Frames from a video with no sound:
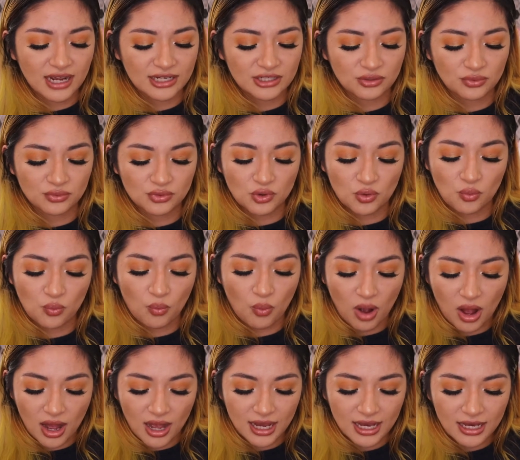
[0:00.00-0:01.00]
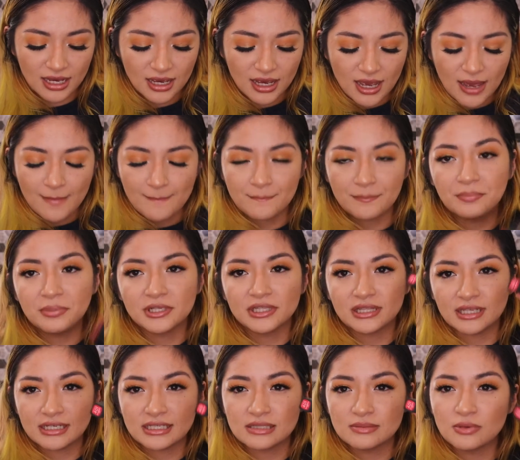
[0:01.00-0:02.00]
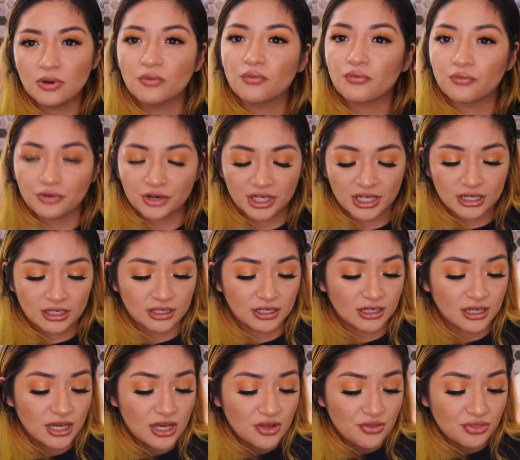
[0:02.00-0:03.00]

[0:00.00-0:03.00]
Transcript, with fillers: I don't know why, but they smell freaking good.